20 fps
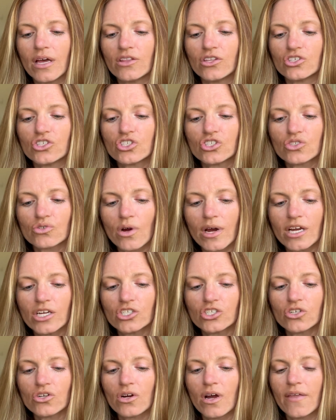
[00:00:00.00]
and the
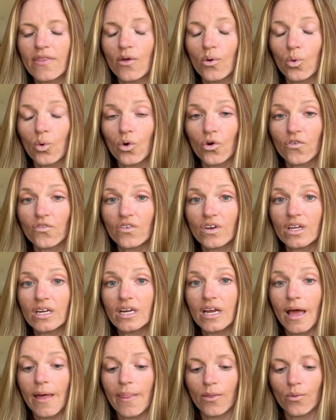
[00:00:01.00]
stranger and the
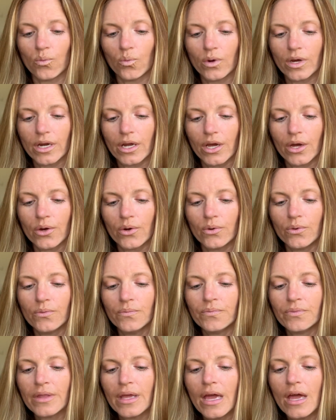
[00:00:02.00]
orphan and the widow
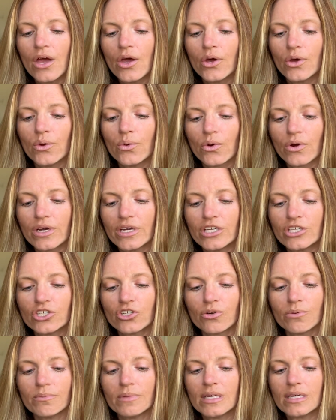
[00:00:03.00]
who are in
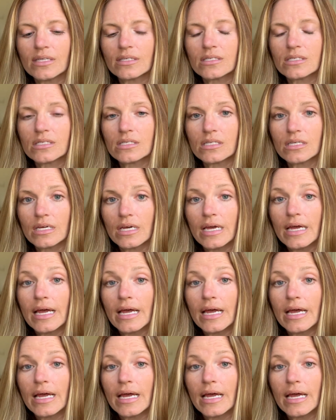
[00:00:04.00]
your midst,